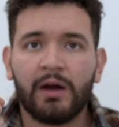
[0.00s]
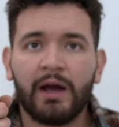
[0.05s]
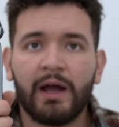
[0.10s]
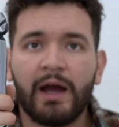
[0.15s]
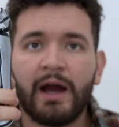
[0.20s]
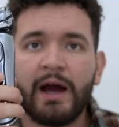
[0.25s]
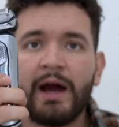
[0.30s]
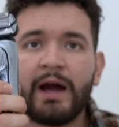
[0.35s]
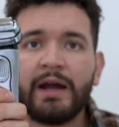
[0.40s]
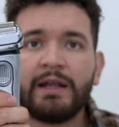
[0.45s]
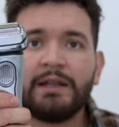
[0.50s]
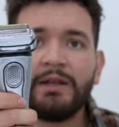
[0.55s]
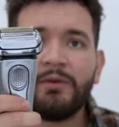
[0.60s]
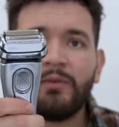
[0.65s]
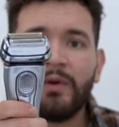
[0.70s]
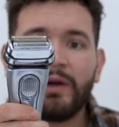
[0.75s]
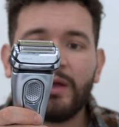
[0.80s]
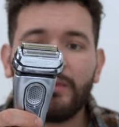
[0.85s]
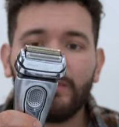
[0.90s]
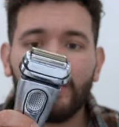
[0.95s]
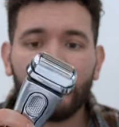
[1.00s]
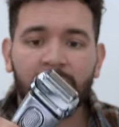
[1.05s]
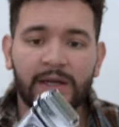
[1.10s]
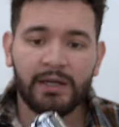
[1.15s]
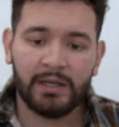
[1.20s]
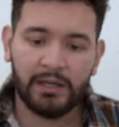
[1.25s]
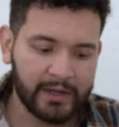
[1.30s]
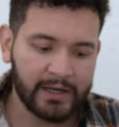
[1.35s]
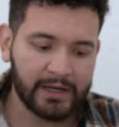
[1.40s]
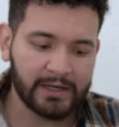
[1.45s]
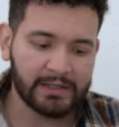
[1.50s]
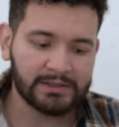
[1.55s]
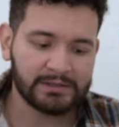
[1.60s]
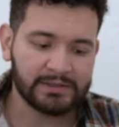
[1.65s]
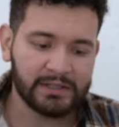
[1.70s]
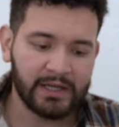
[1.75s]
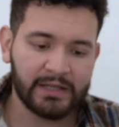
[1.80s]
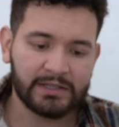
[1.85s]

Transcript: I highly recommend it because